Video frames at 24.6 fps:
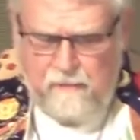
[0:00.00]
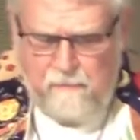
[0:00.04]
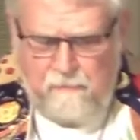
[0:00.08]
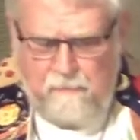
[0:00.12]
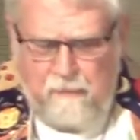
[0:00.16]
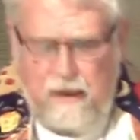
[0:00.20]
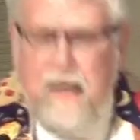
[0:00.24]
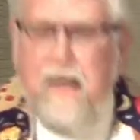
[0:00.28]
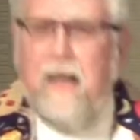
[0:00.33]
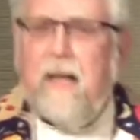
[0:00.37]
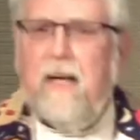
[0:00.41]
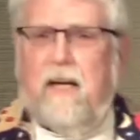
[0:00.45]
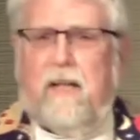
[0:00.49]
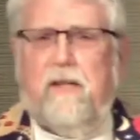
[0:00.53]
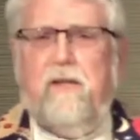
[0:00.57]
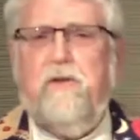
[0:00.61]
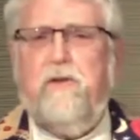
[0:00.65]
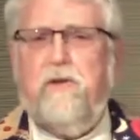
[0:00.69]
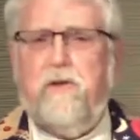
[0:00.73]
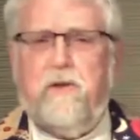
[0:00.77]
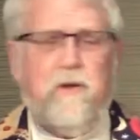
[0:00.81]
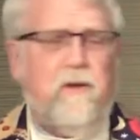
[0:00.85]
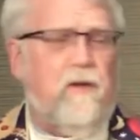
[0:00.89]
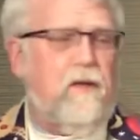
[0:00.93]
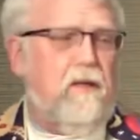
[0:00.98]
make another
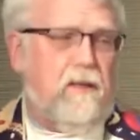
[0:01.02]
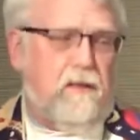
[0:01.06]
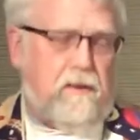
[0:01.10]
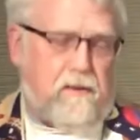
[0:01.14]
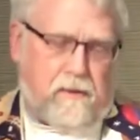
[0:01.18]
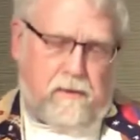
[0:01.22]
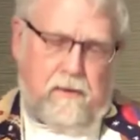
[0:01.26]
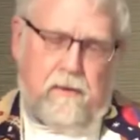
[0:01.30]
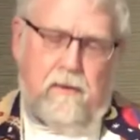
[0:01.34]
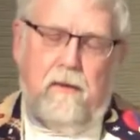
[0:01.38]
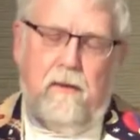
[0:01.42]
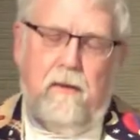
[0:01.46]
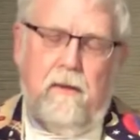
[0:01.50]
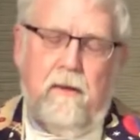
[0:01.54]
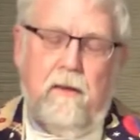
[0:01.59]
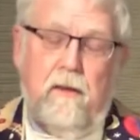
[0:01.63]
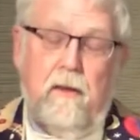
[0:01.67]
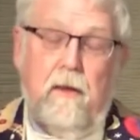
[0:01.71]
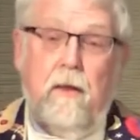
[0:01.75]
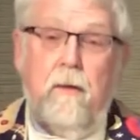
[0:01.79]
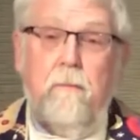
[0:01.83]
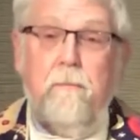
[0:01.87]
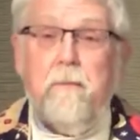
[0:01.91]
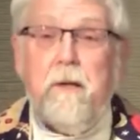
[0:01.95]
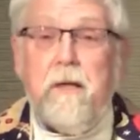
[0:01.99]
choice.
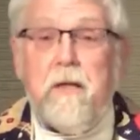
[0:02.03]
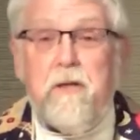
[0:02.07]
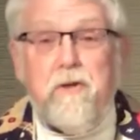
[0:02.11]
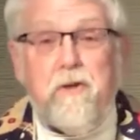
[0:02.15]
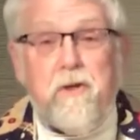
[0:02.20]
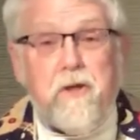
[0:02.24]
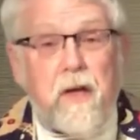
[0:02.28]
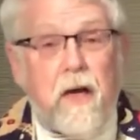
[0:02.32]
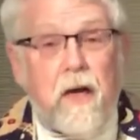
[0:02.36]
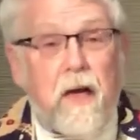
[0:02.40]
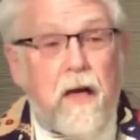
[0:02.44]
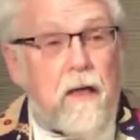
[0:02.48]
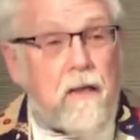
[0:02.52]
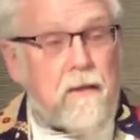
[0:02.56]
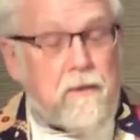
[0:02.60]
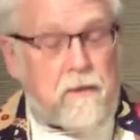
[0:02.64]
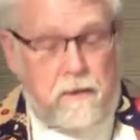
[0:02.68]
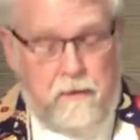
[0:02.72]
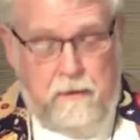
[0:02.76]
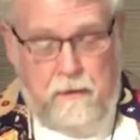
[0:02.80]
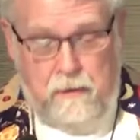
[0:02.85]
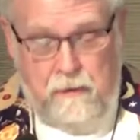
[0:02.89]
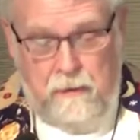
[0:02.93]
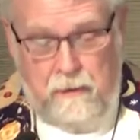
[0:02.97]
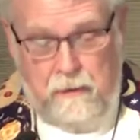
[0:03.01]
Be
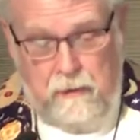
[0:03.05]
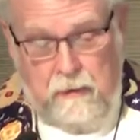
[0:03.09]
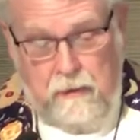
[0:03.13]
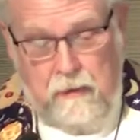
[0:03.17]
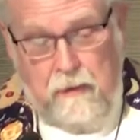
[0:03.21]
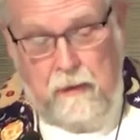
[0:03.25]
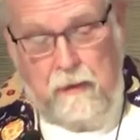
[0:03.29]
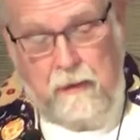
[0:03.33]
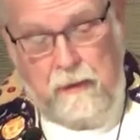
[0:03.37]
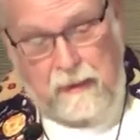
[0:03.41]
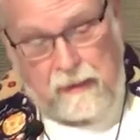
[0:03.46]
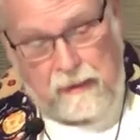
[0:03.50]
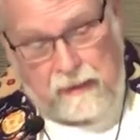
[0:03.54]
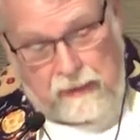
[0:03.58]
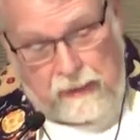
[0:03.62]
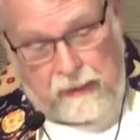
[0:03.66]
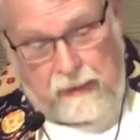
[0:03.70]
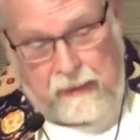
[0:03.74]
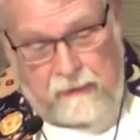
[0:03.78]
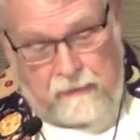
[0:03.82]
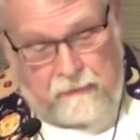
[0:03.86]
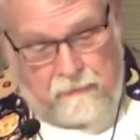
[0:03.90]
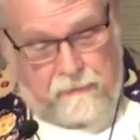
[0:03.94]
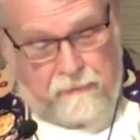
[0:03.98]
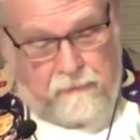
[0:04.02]
just.
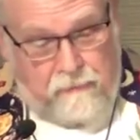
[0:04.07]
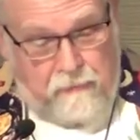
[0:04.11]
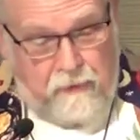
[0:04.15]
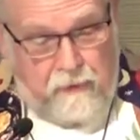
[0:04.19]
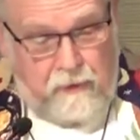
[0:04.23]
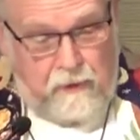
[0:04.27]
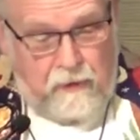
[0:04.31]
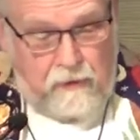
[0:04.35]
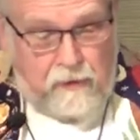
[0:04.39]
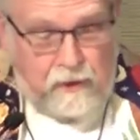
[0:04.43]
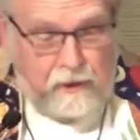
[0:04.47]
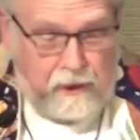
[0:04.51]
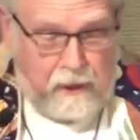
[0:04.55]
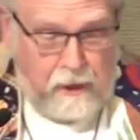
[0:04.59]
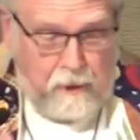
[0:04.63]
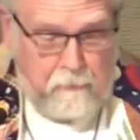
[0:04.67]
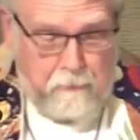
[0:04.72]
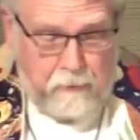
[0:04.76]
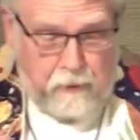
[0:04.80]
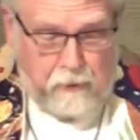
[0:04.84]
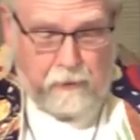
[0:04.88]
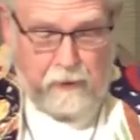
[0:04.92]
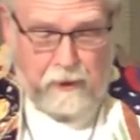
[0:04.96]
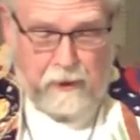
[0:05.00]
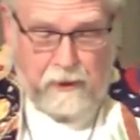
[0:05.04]
Live. To the
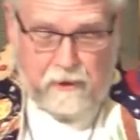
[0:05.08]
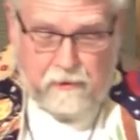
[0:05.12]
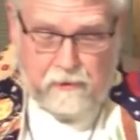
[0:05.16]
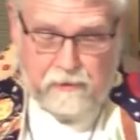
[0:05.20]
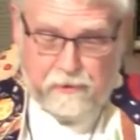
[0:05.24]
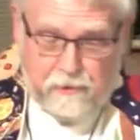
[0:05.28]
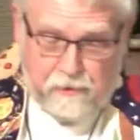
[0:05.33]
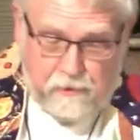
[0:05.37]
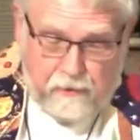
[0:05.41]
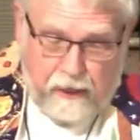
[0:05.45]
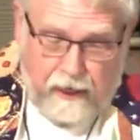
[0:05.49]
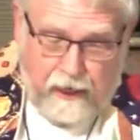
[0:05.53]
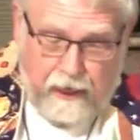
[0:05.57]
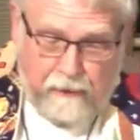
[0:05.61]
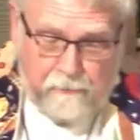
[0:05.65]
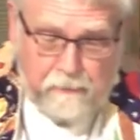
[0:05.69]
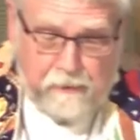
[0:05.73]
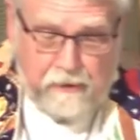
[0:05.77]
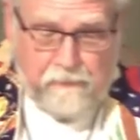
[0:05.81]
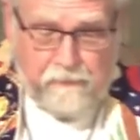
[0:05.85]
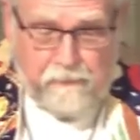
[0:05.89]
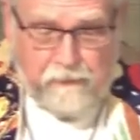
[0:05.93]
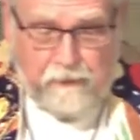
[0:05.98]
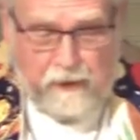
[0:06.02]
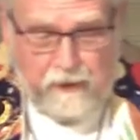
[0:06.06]
hypocritical scribes
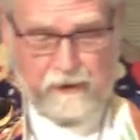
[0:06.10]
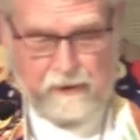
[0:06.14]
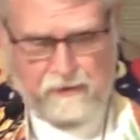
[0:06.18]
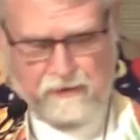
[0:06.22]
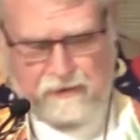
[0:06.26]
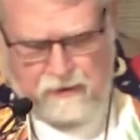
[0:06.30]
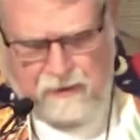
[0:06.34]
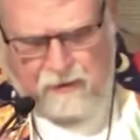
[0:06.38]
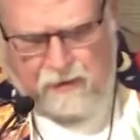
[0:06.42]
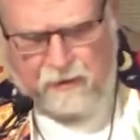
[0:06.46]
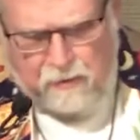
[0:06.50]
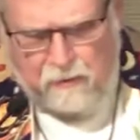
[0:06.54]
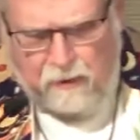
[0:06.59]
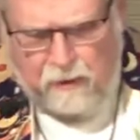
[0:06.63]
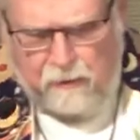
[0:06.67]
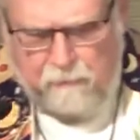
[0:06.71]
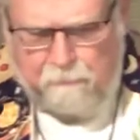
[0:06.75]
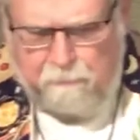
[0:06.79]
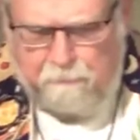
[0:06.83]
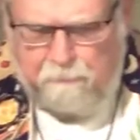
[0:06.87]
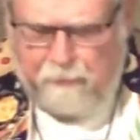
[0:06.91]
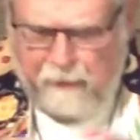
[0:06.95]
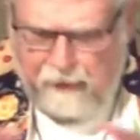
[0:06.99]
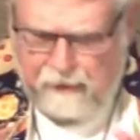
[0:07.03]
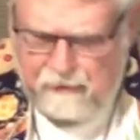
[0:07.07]
and Pharisees who are
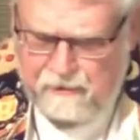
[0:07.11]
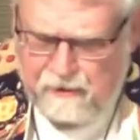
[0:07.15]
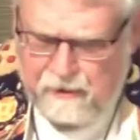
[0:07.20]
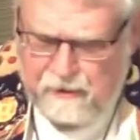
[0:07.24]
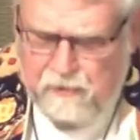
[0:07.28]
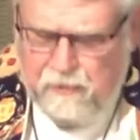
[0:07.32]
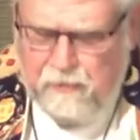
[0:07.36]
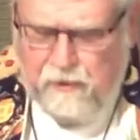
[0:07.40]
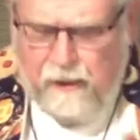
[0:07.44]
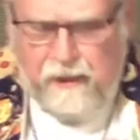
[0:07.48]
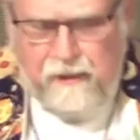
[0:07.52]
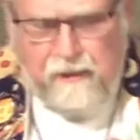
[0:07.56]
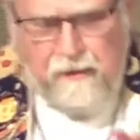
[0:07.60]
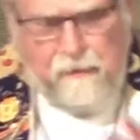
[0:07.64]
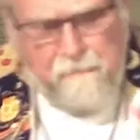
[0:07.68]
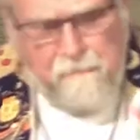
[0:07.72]
busy trying to